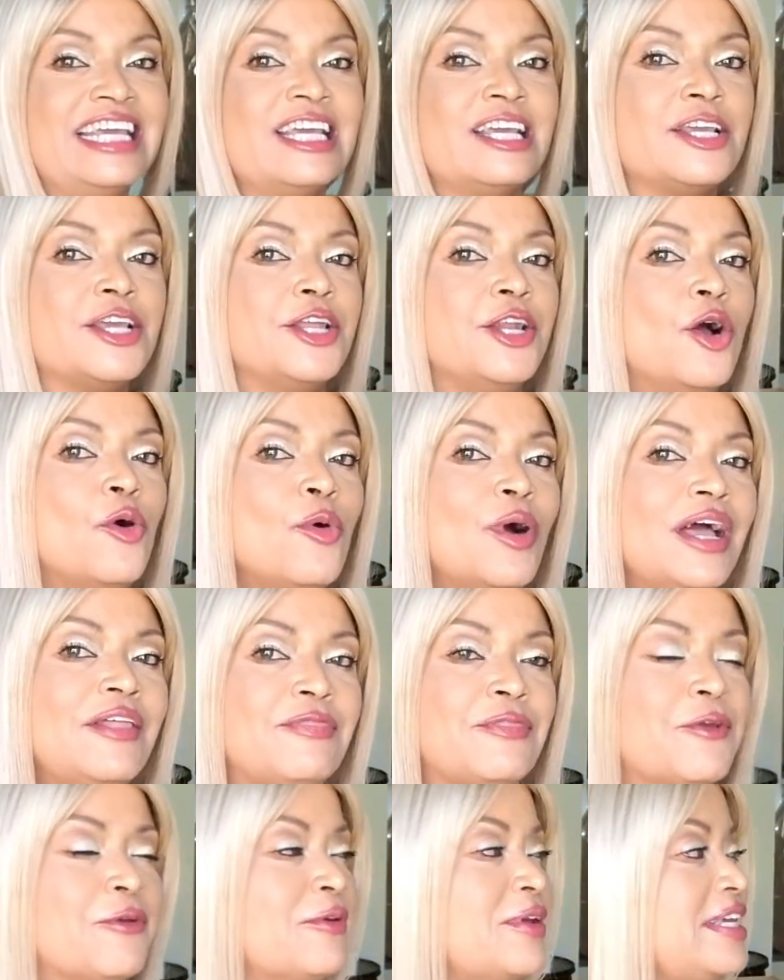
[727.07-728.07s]
You know what?
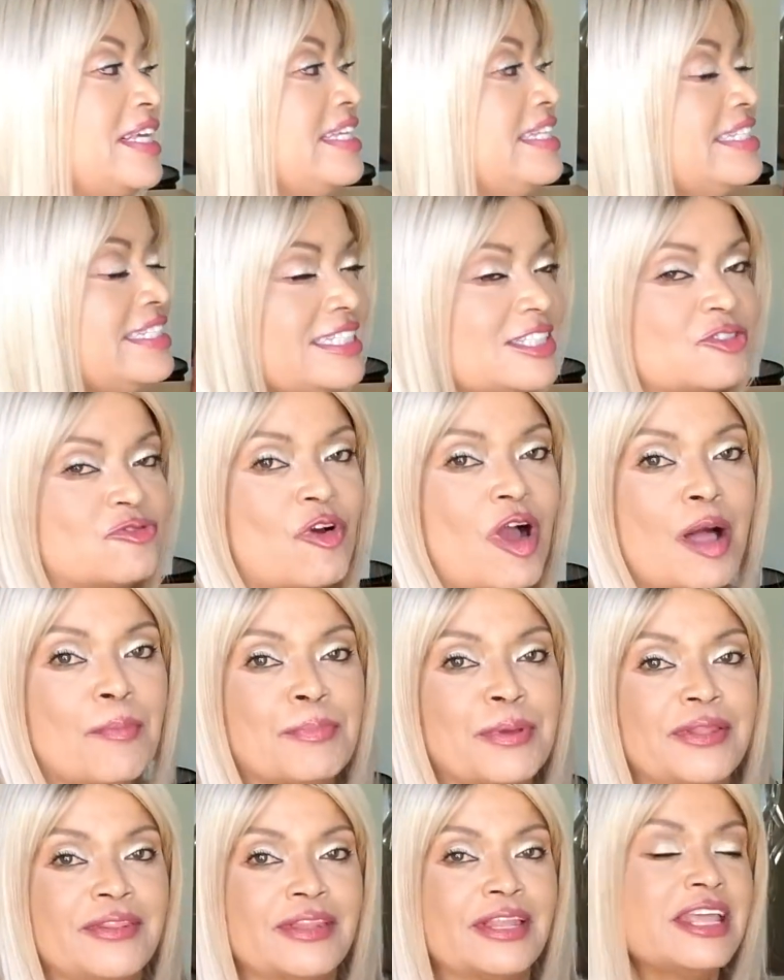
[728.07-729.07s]
They're
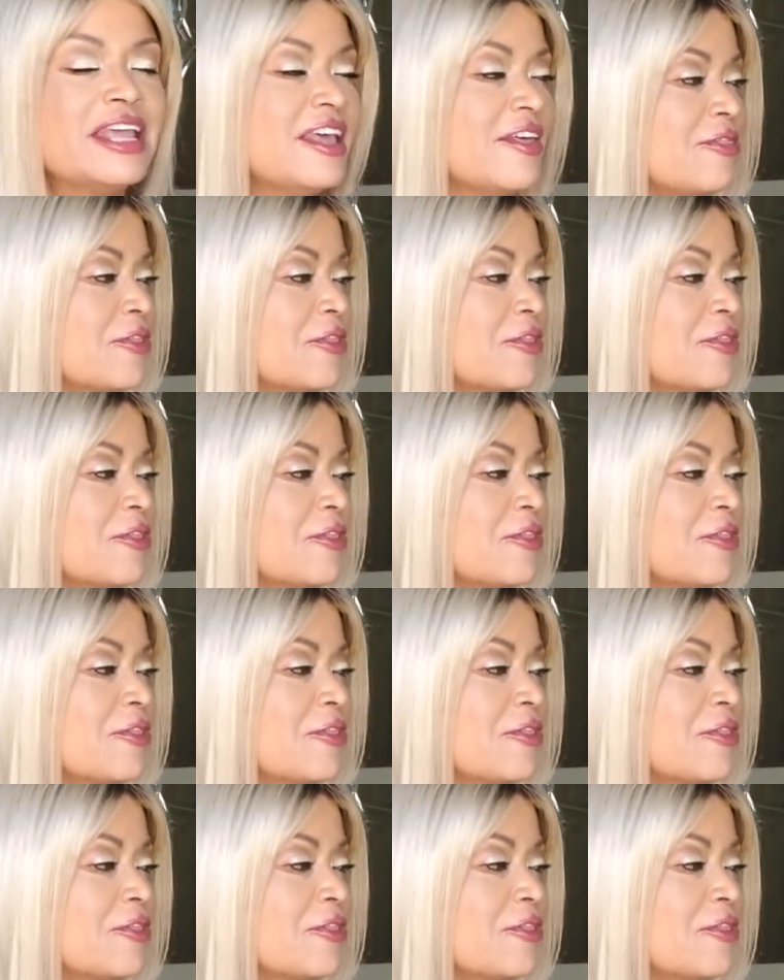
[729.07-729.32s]
eavesdropping.